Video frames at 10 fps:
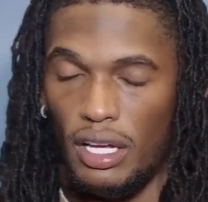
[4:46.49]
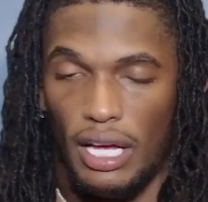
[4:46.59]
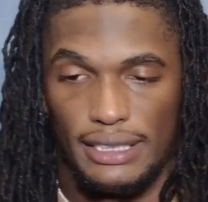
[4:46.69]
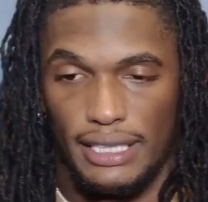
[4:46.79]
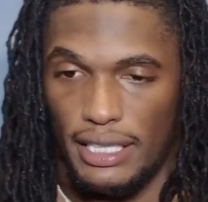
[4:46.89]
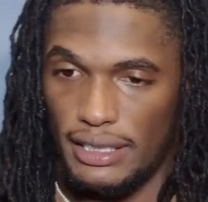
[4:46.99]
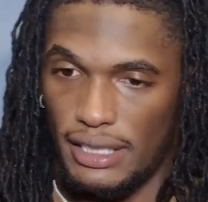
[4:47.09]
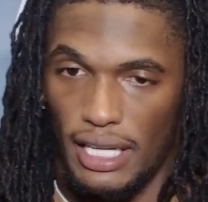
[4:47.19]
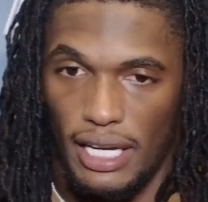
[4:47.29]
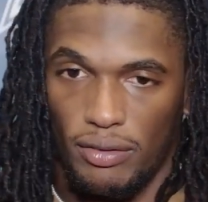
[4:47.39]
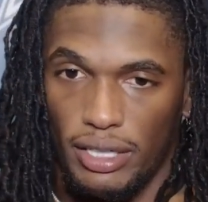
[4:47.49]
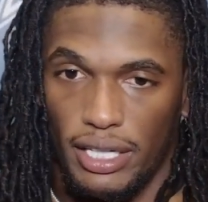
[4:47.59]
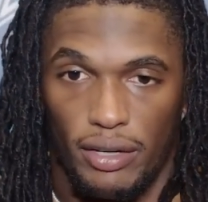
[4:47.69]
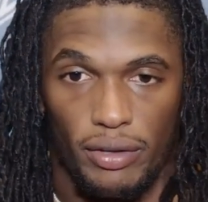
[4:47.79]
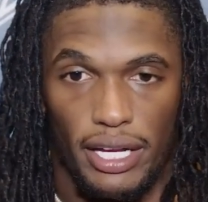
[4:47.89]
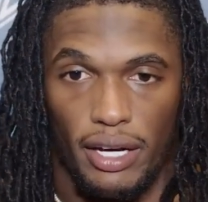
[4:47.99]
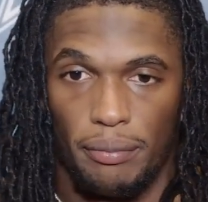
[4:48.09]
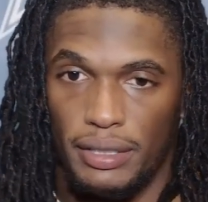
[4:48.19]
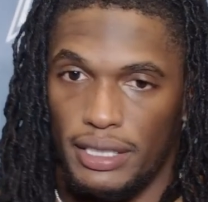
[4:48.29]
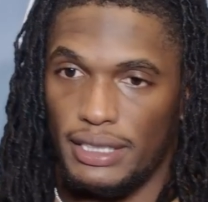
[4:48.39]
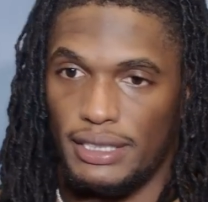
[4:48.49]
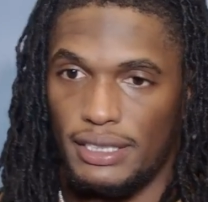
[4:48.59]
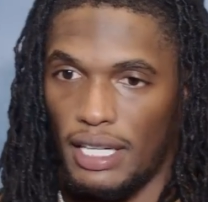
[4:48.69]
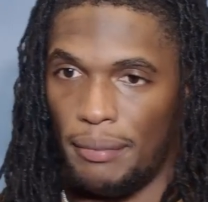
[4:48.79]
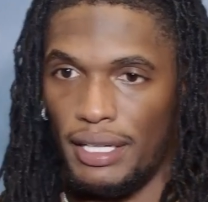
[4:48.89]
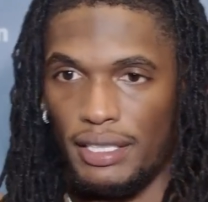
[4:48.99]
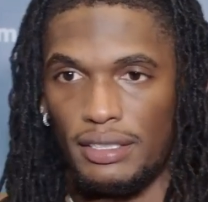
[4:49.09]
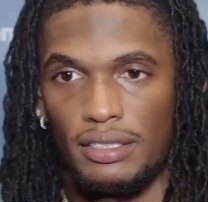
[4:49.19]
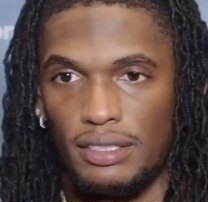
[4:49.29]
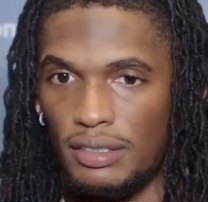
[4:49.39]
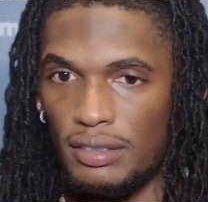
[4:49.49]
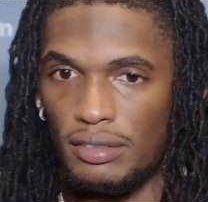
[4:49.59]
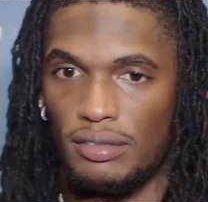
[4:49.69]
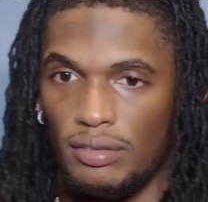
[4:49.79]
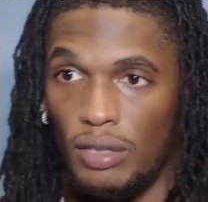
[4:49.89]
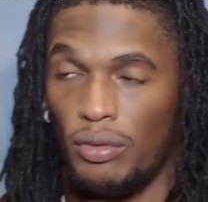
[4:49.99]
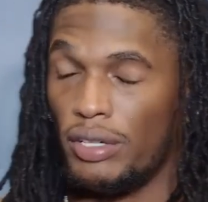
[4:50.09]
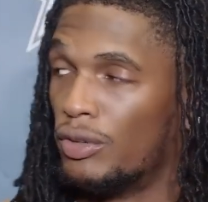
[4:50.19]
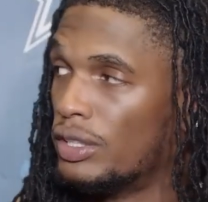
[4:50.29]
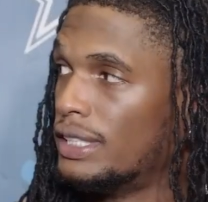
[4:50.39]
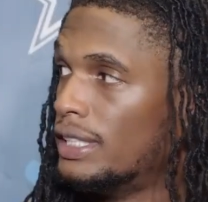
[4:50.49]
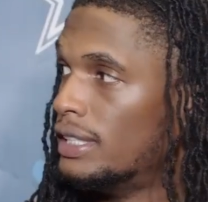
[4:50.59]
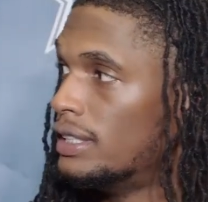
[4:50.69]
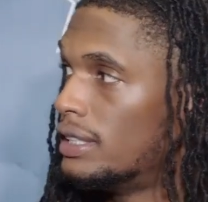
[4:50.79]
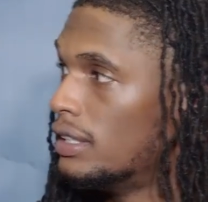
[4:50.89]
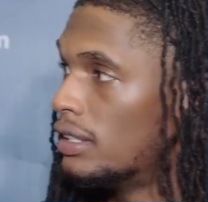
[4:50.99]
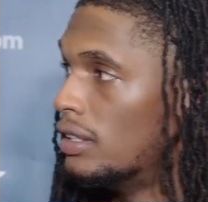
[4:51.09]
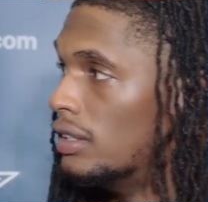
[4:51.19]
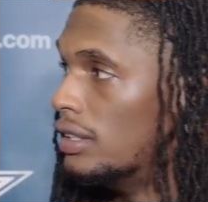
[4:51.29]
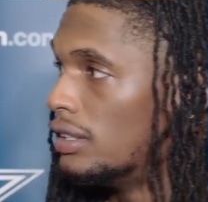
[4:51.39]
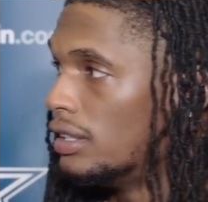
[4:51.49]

I say this a lot, weekend and week out, but it's, I mean, we're on week 14 and he's still going.